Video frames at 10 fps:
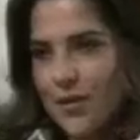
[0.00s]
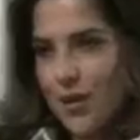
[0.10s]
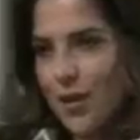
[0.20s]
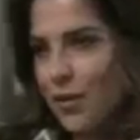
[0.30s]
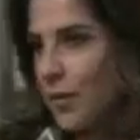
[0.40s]
this
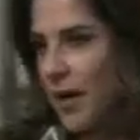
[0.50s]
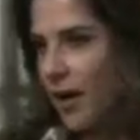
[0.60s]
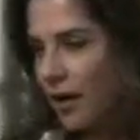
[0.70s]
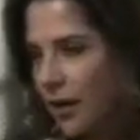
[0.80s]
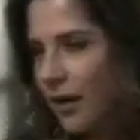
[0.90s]
job on my
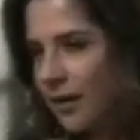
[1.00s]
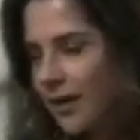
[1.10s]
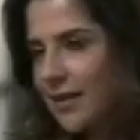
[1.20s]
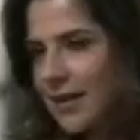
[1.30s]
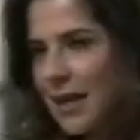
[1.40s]
own, and I'd
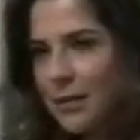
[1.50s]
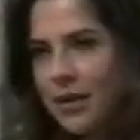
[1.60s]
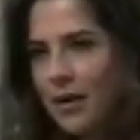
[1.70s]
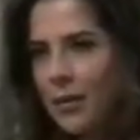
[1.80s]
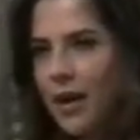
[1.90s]
like to keep
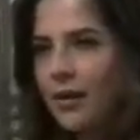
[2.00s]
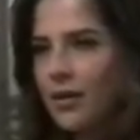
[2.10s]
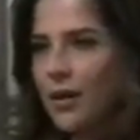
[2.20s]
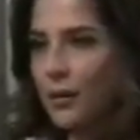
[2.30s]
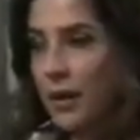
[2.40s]
it that way. I
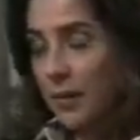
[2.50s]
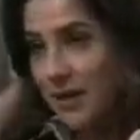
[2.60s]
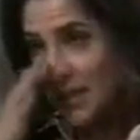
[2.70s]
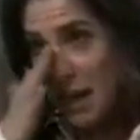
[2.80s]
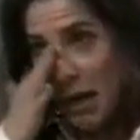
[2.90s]
really don't want to
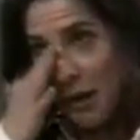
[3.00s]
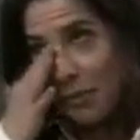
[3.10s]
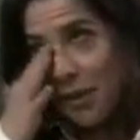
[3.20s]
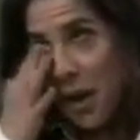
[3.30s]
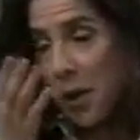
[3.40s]
mess it up.